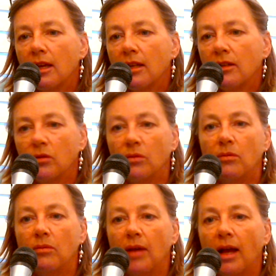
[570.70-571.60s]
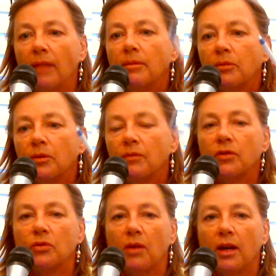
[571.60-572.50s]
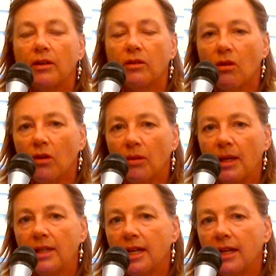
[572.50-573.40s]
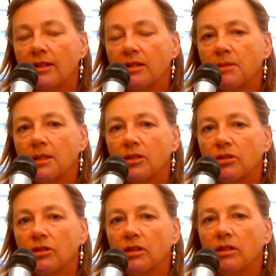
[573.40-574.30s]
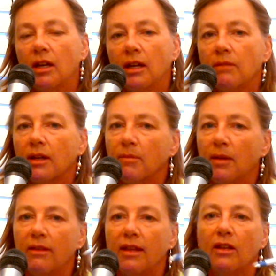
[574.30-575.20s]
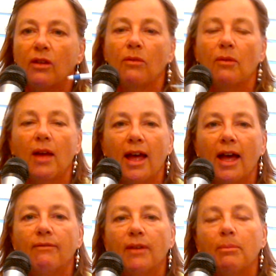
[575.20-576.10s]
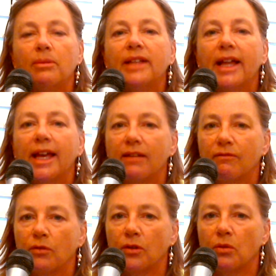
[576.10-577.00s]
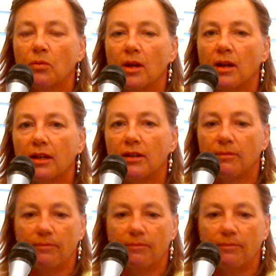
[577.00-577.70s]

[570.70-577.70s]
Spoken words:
To help improve this rider or maintain this position, I recommend that you have a plan for your ride.